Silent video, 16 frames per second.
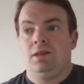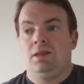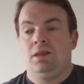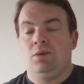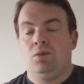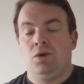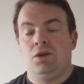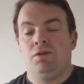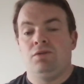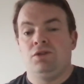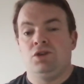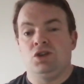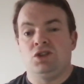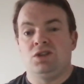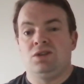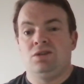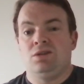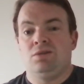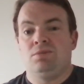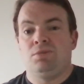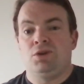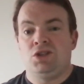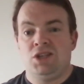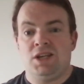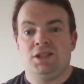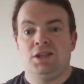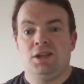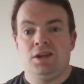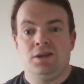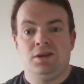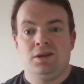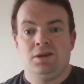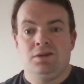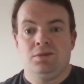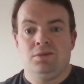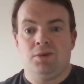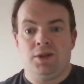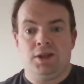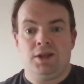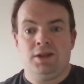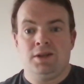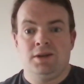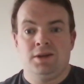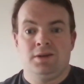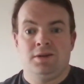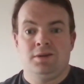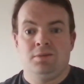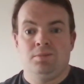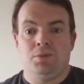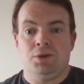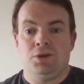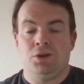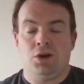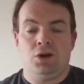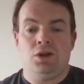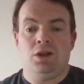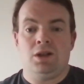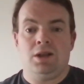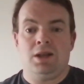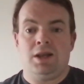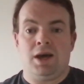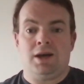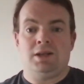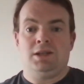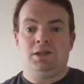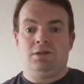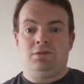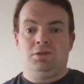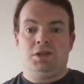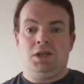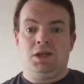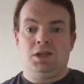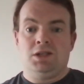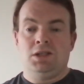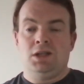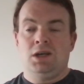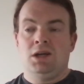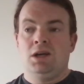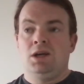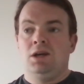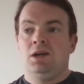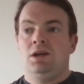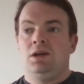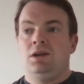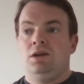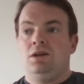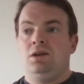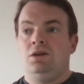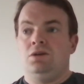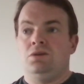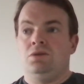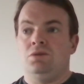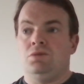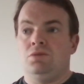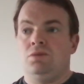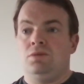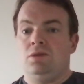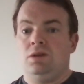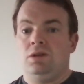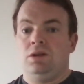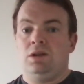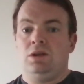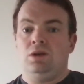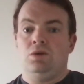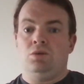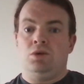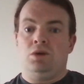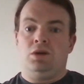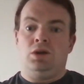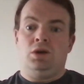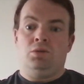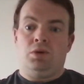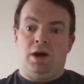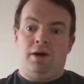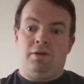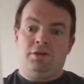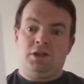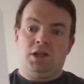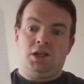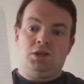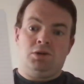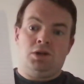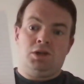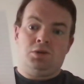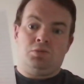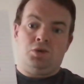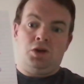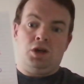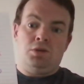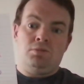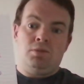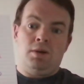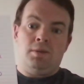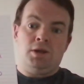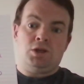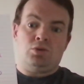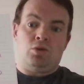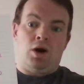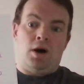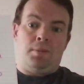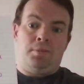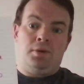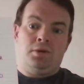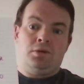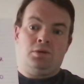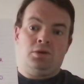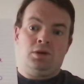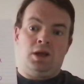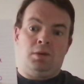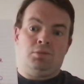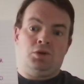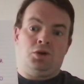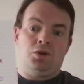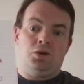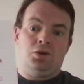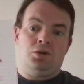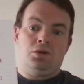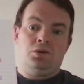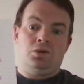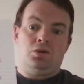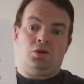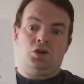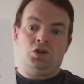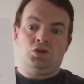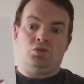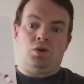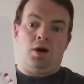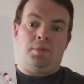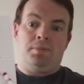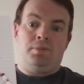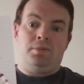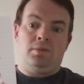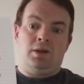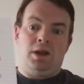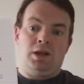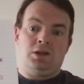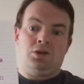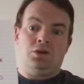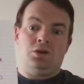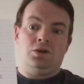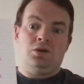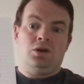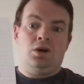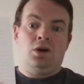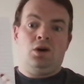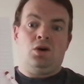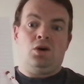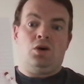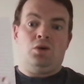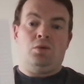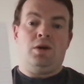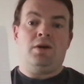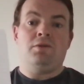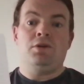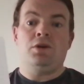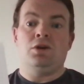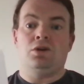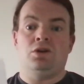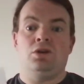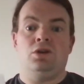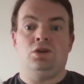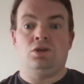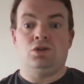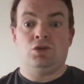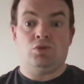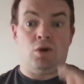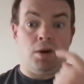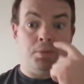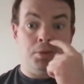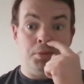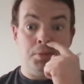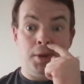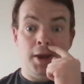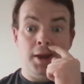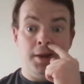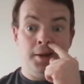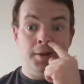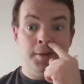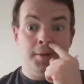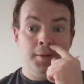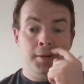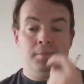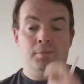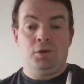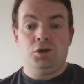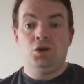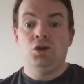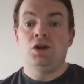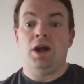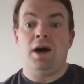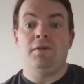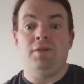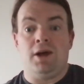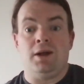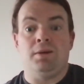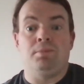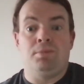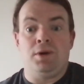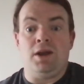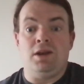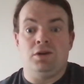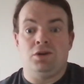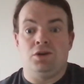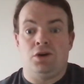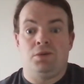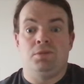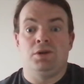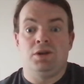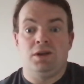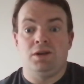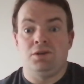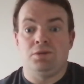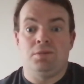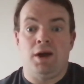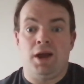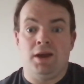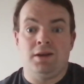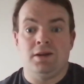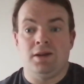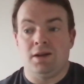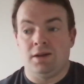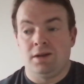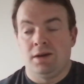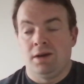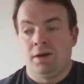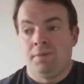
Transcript: they would have just persisted with it. But now that the tactics have changed, you would have a situation where you'd maybe swap them two, or swap these two, or whatever your swap would be. But you'd have that predetermined in your mind that